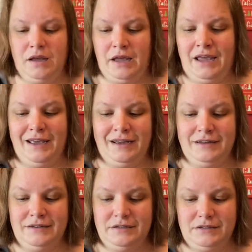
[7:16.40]

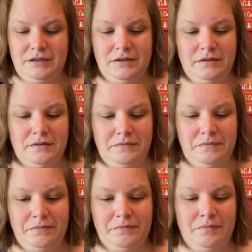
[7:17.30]
and
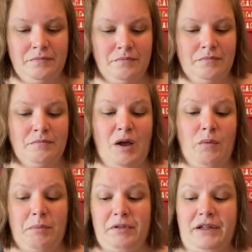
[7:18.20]
my
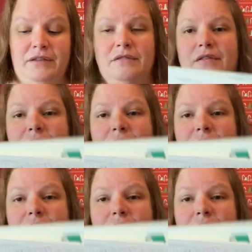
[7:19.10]
whip list.